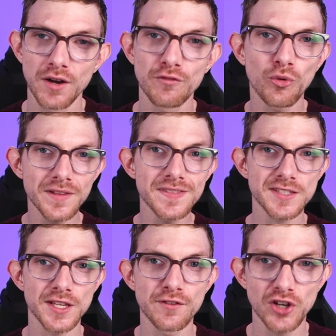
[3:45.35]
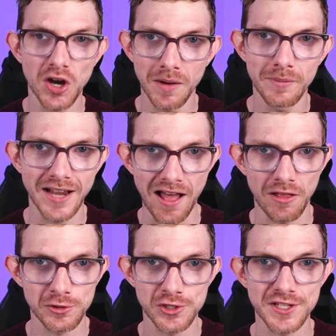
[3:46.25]
Avoidance of common
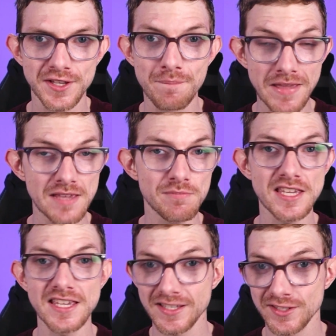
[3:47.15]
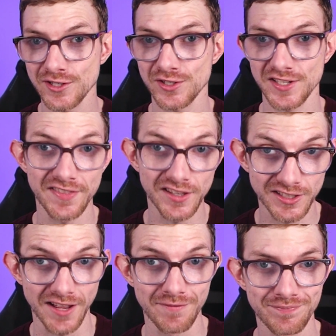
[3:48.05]
allergies may be easier said than
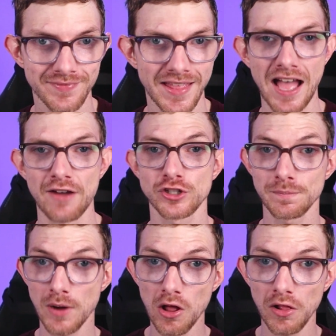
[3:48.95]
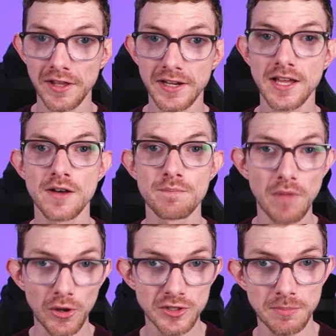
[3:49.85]
done. After pollen,
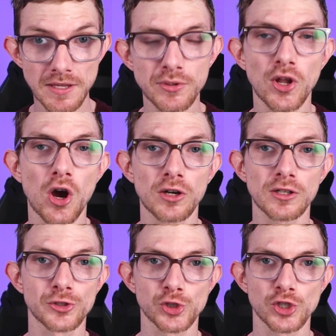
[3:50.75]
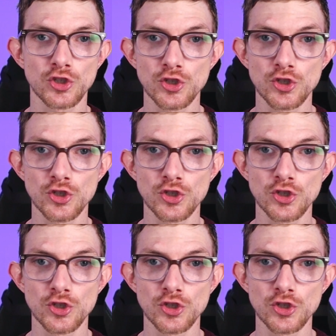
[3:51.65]
most people are allergic